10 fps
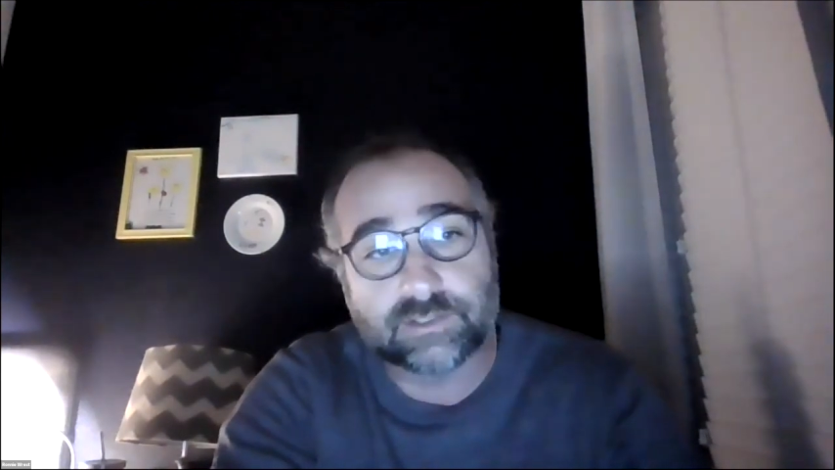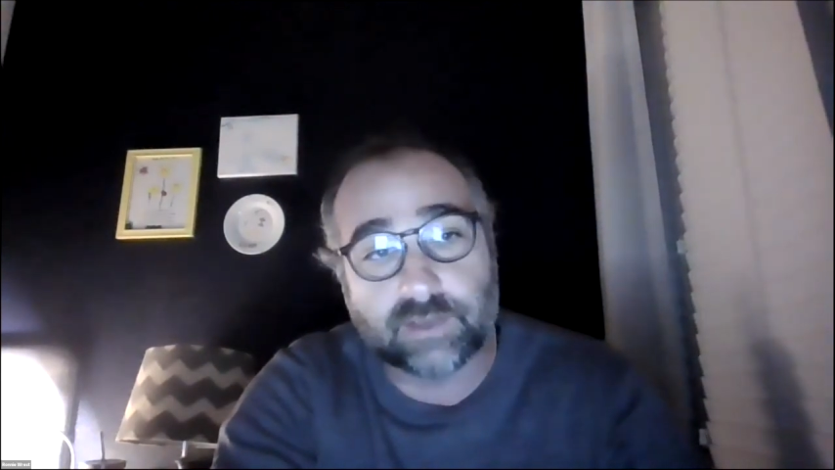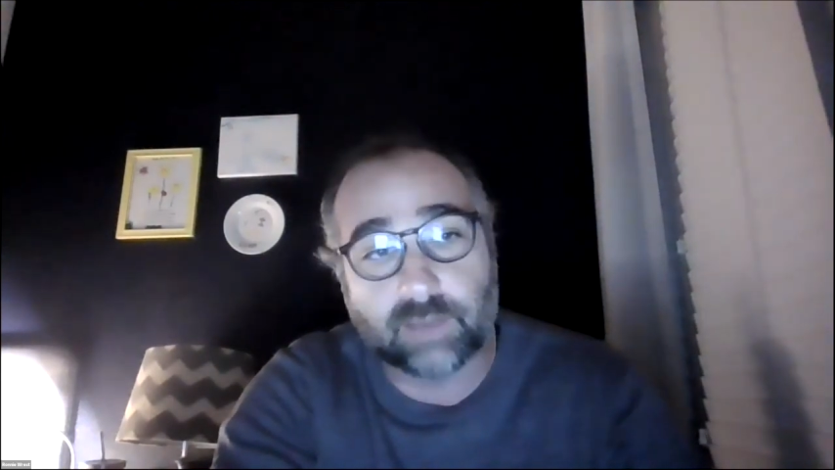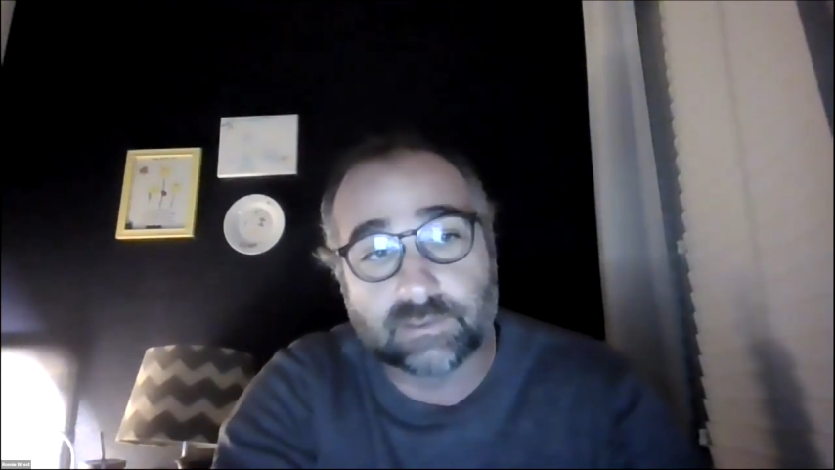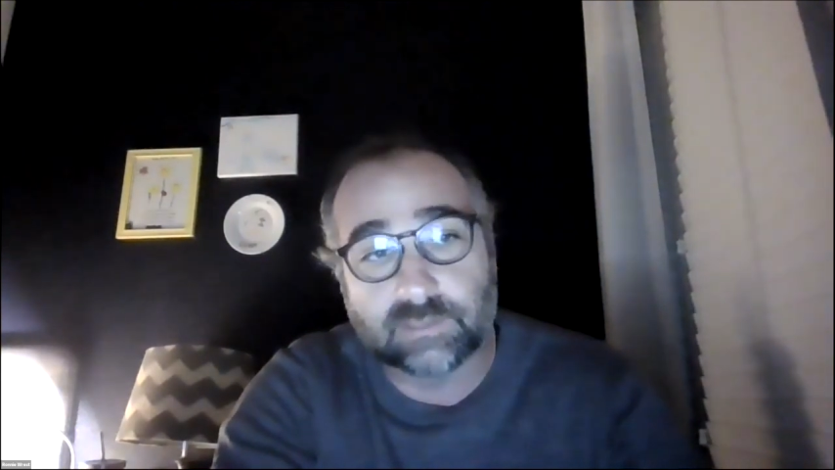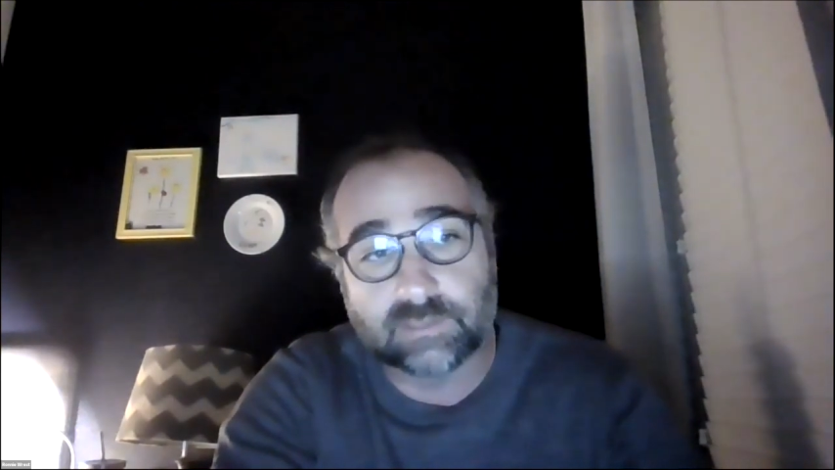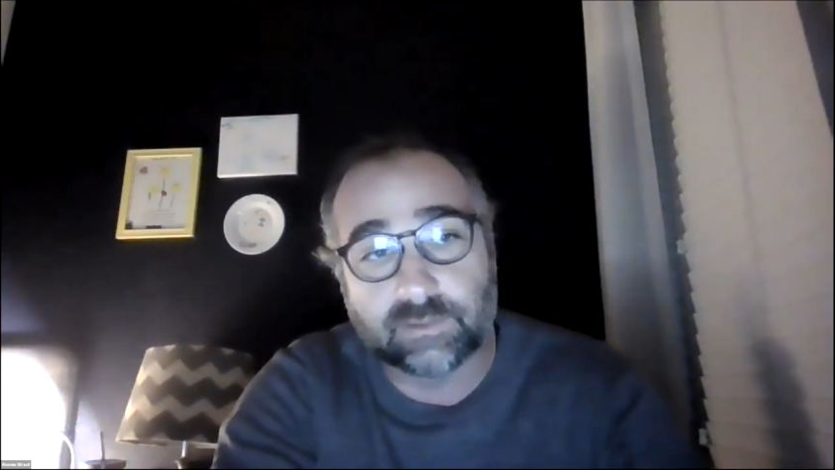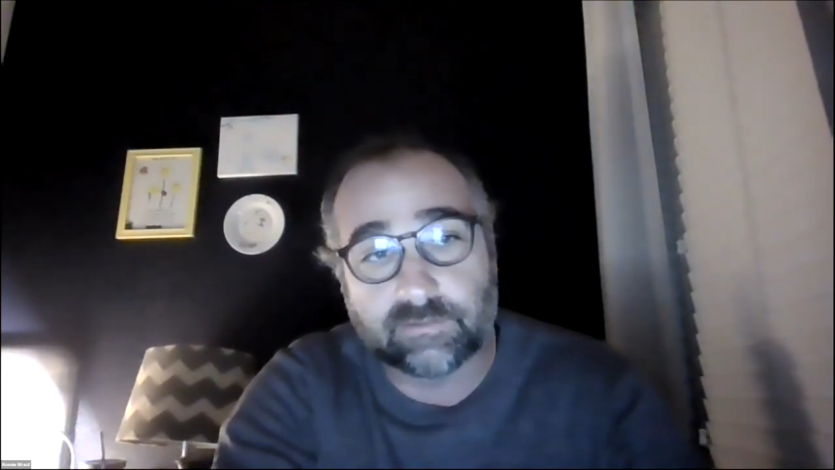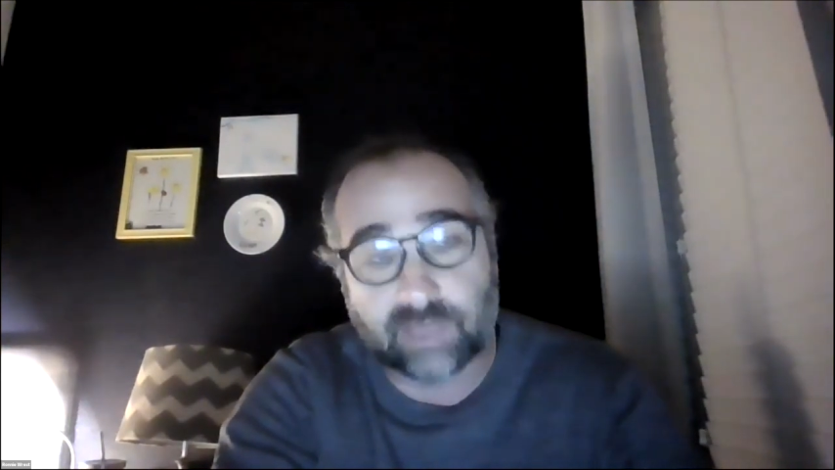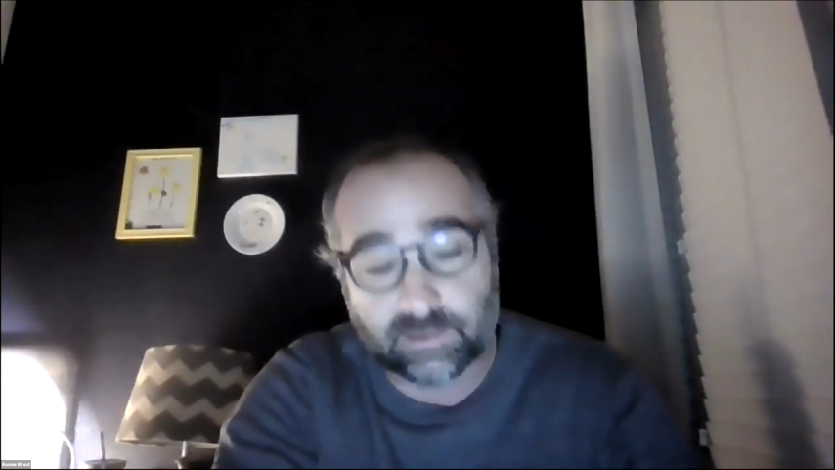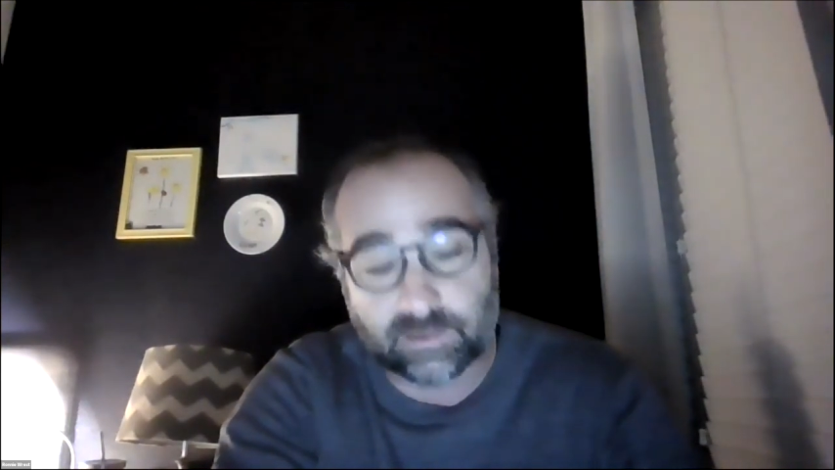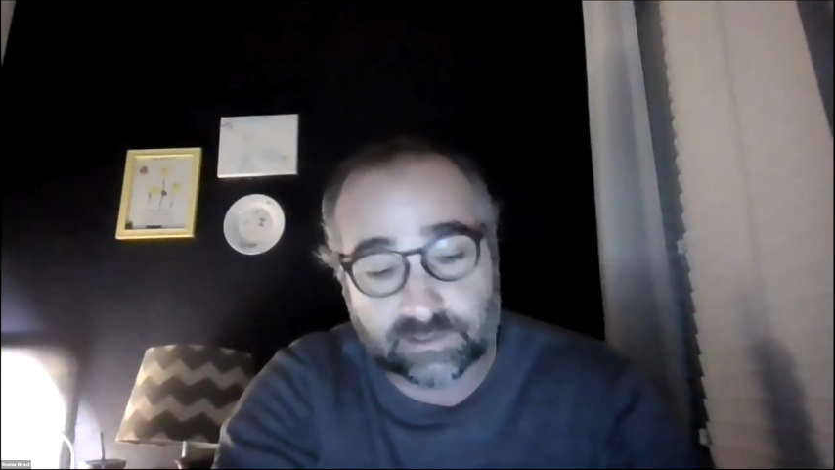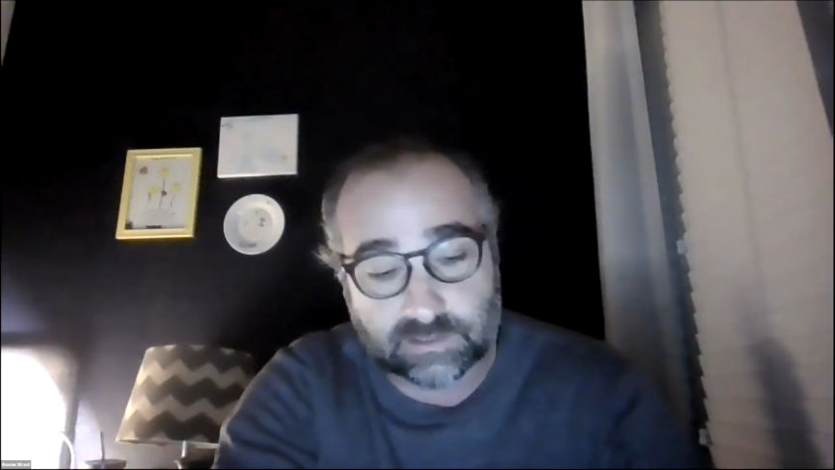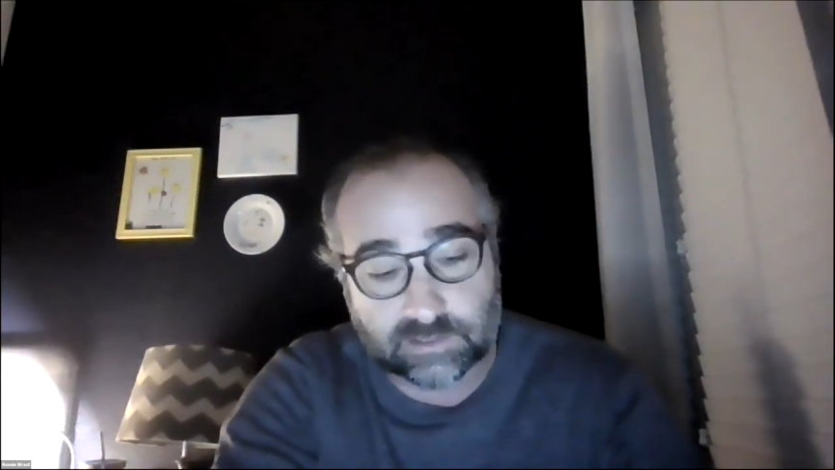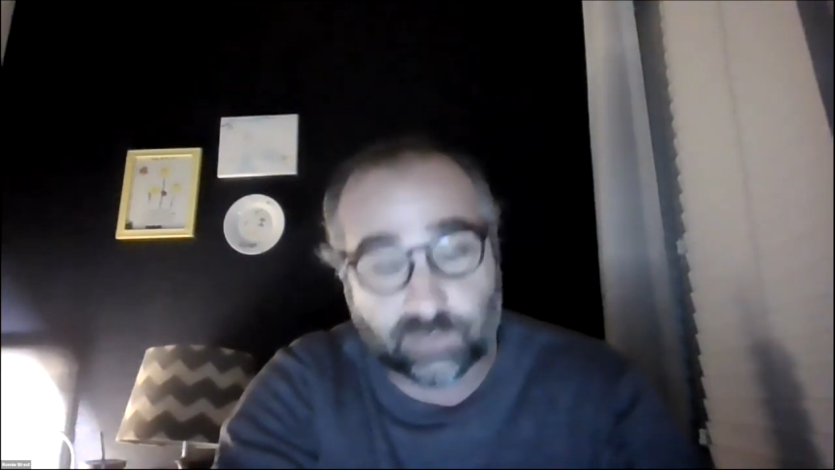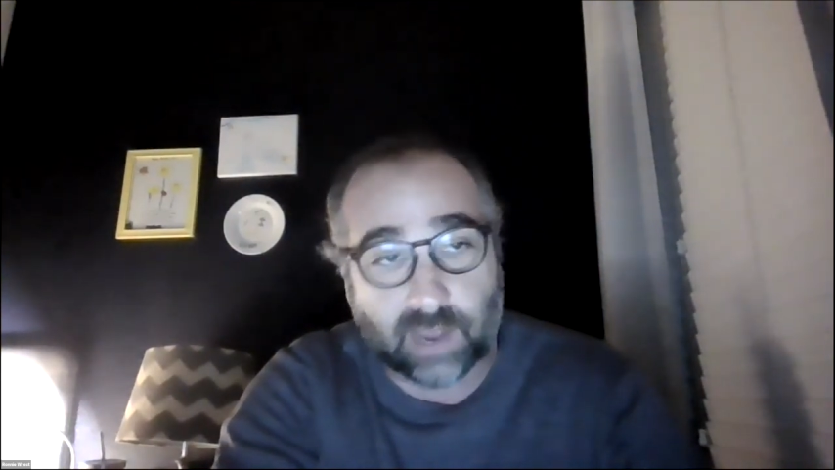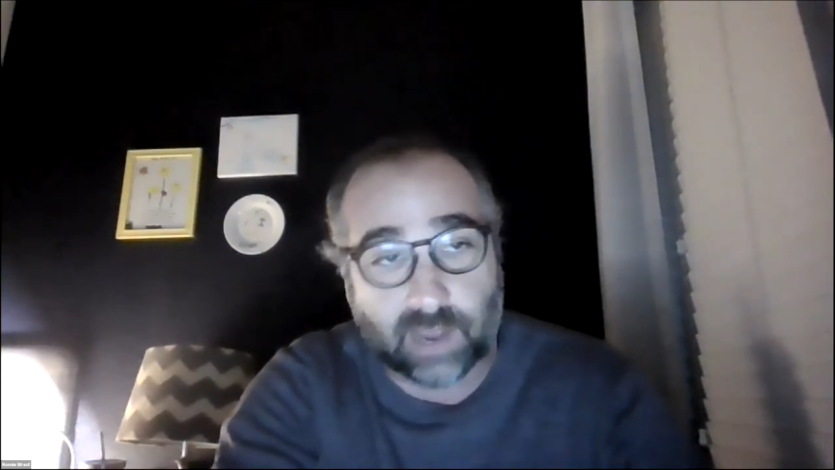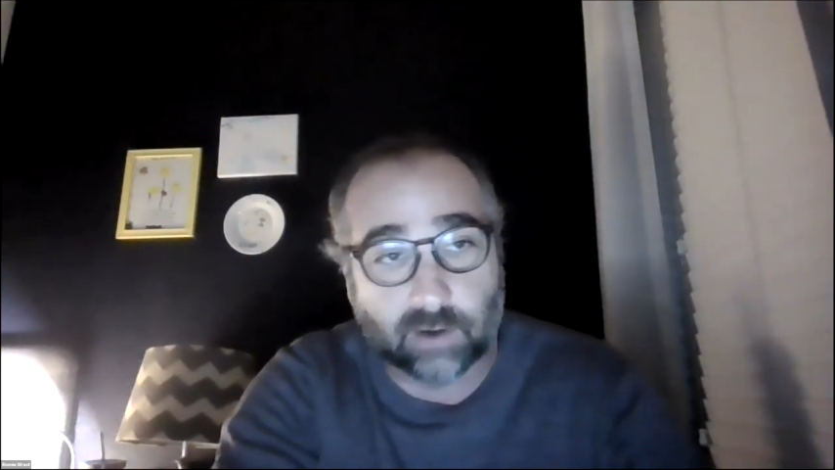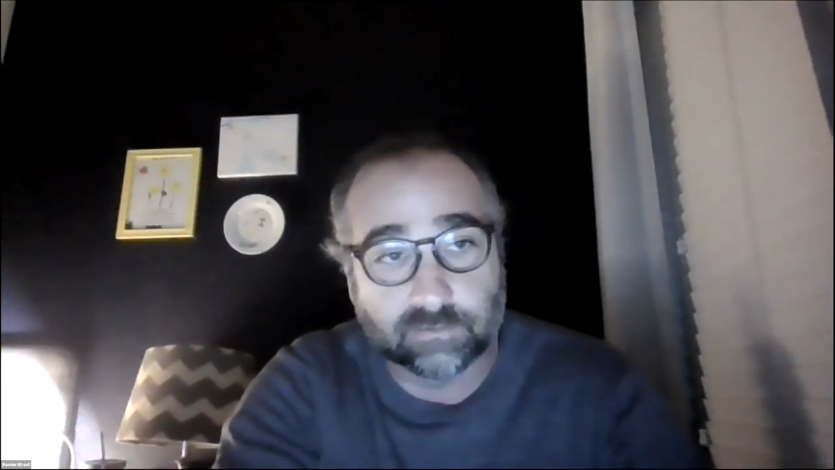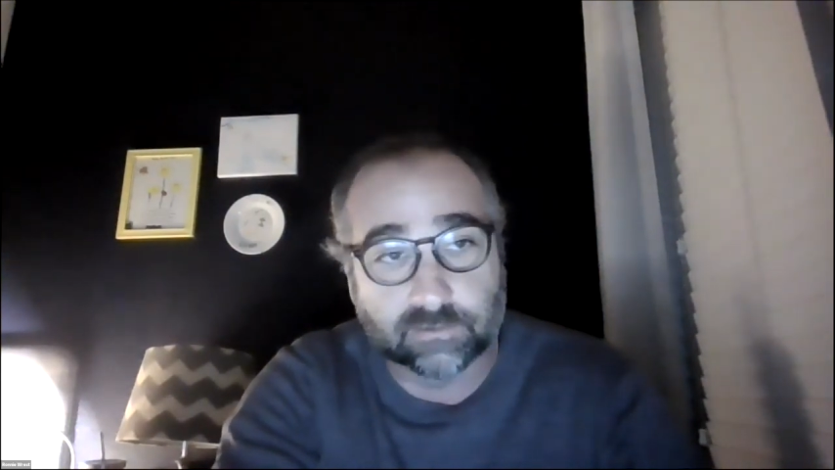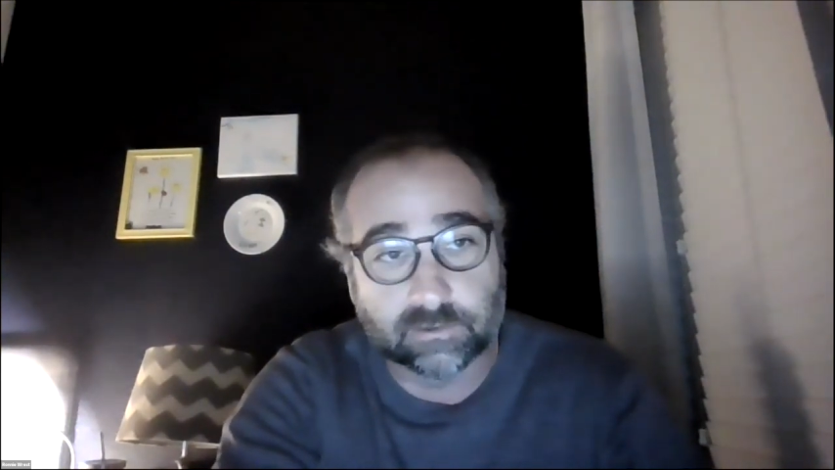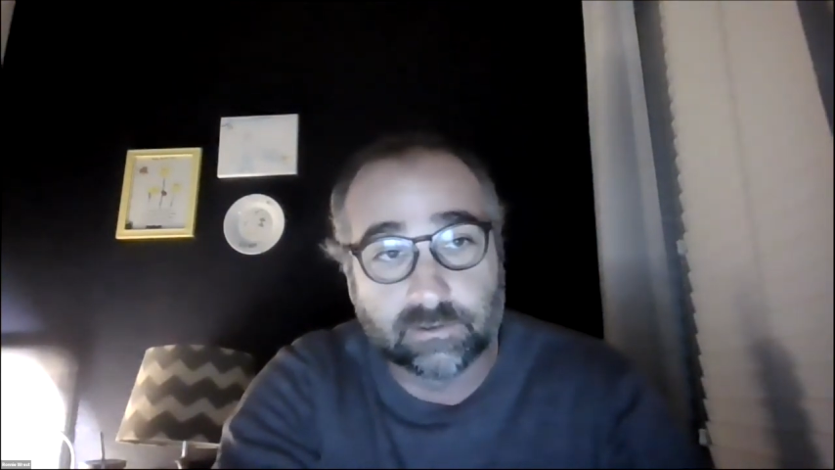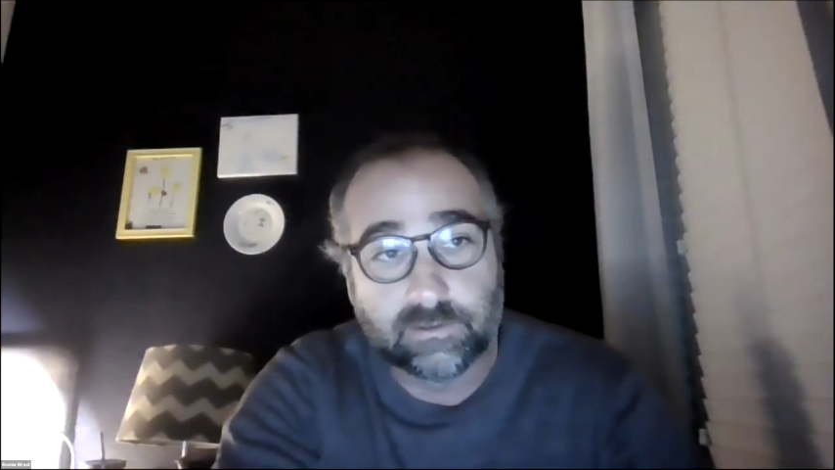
had with some of the families. It's so powerful.